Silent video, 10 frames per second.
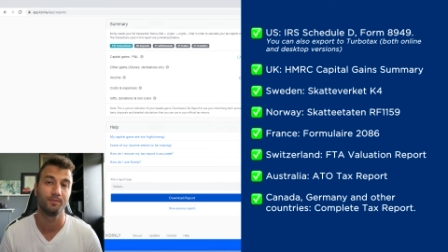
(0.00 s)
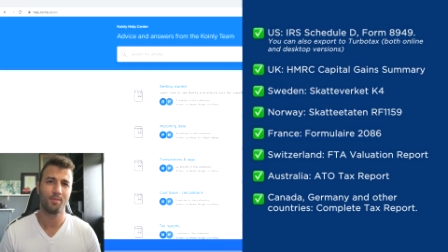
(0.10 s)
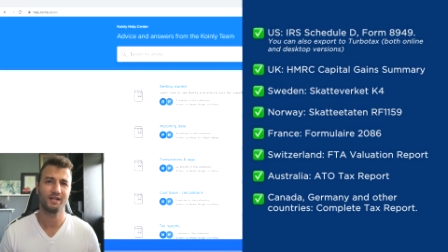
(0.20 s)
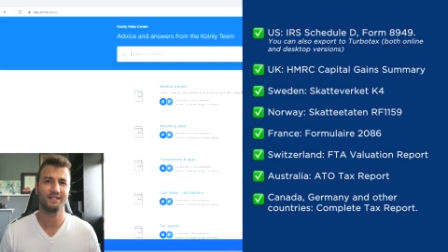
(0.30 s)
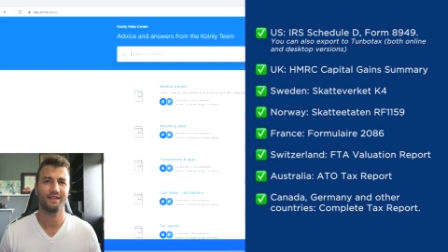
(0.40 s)

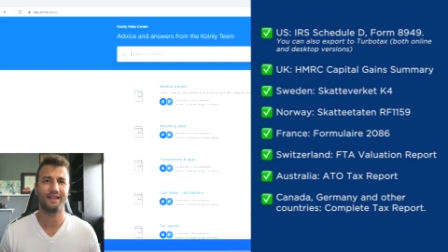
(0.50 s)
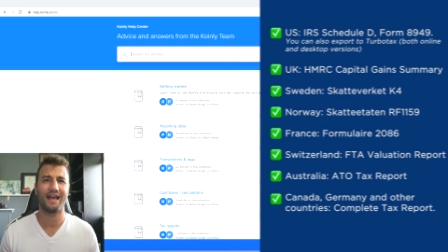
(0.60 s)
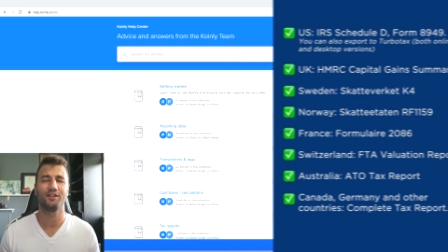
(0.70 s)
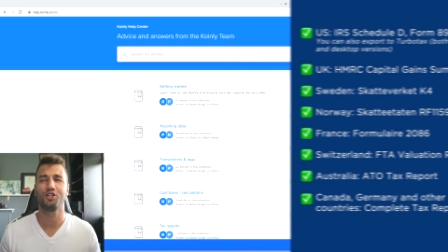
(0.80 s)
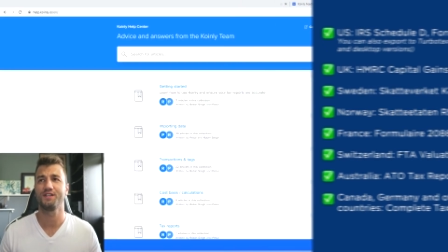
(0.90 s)
But
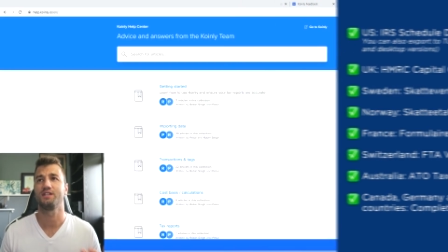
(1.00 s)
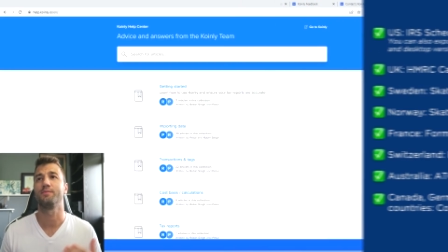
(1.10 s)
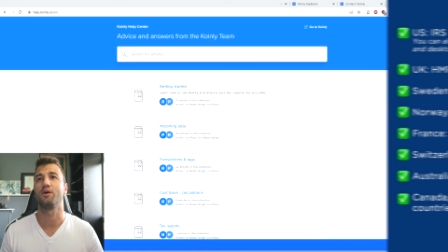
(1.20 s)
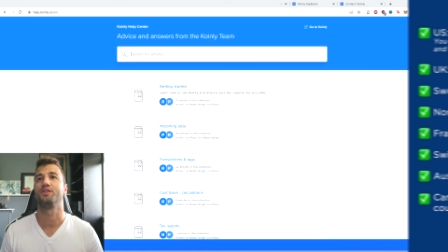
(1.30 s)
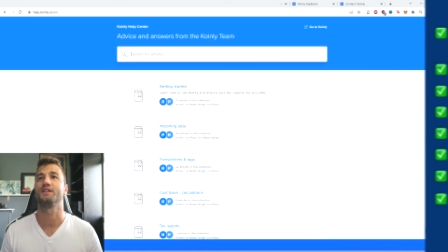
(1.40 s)
that just
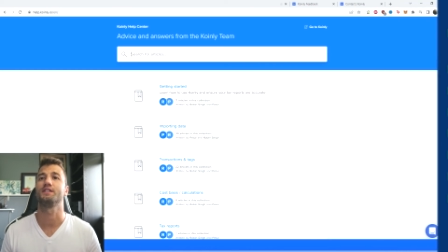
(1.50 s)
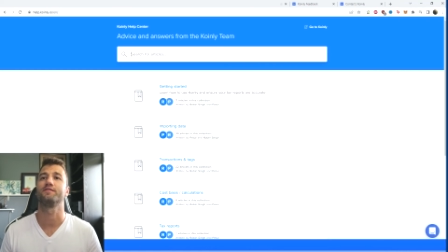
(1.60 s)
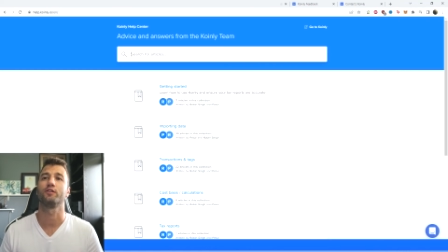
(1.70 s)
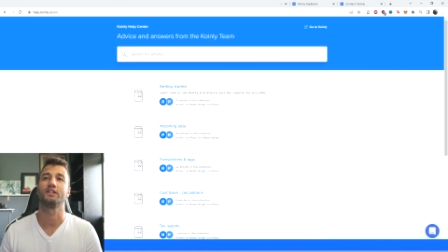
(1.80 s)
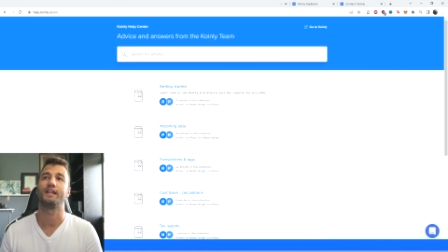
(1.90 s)
about does
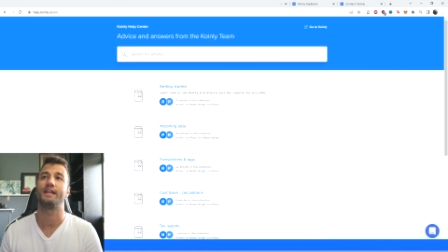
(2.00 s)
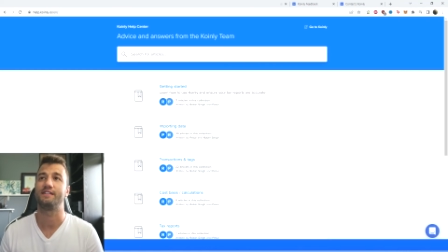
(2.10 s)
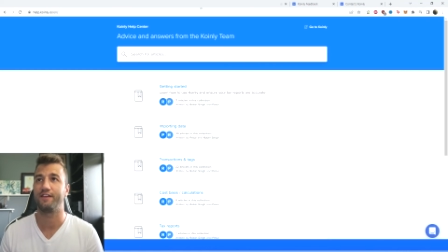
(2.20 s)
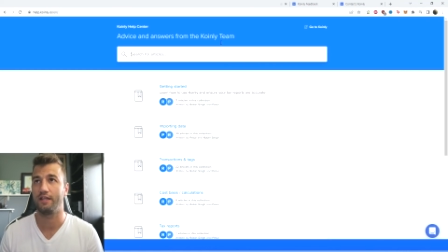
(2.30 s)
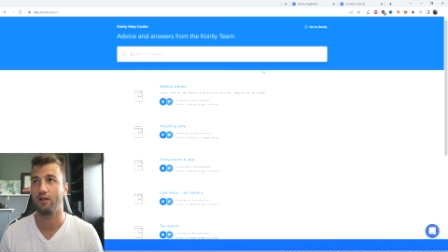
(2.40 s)
it for
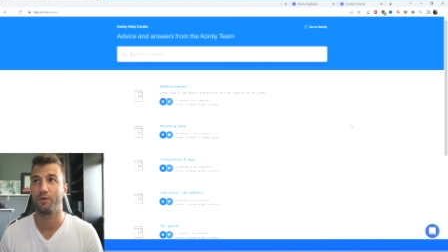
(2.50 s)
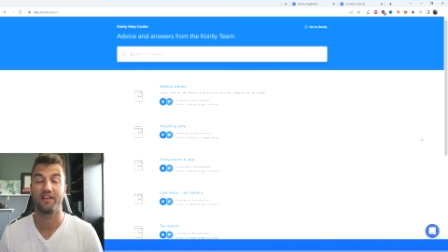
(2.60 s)
today's video.